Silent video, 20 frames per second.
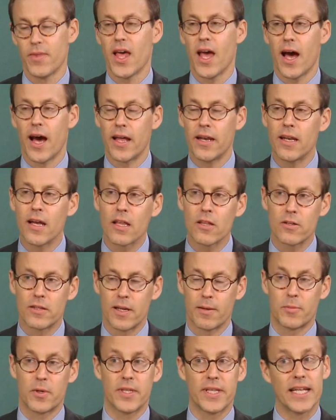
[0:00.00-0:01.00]
Another
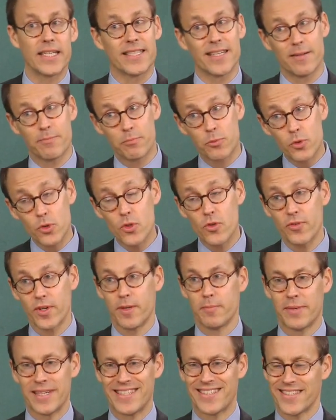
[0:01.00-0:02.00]
number that's improving
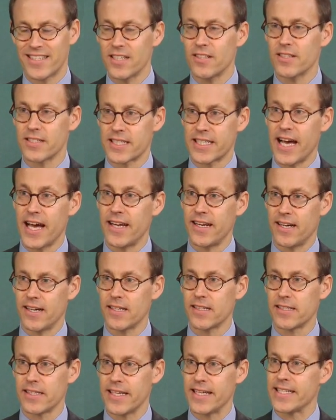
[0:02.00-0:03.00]
but still is kind of
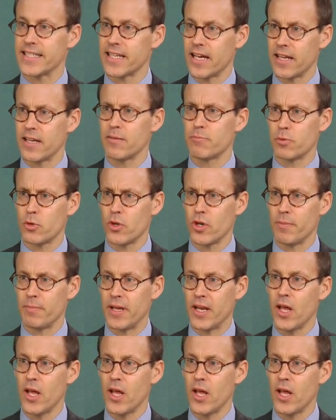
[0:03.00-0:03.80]
ugly is unemployment.